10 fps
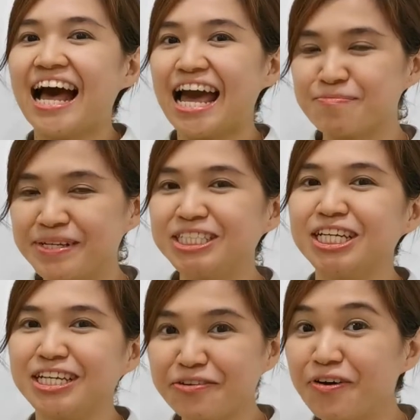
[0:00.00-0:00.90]
I am
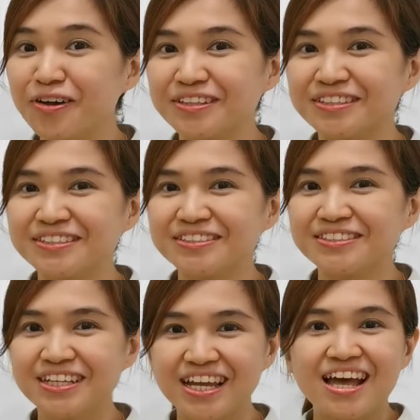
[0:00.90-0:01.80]
teacher Evon.
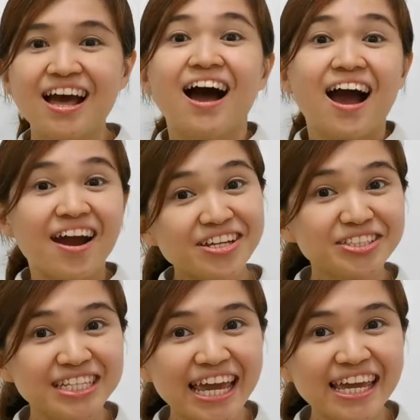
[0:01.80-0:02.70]
How are you
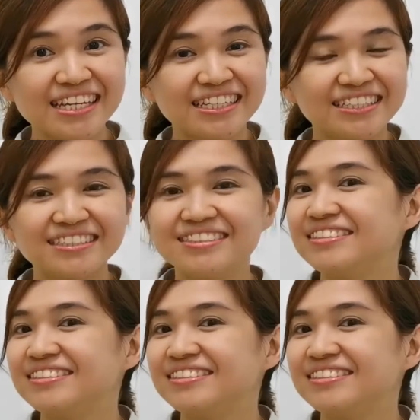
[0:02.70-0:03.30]
today?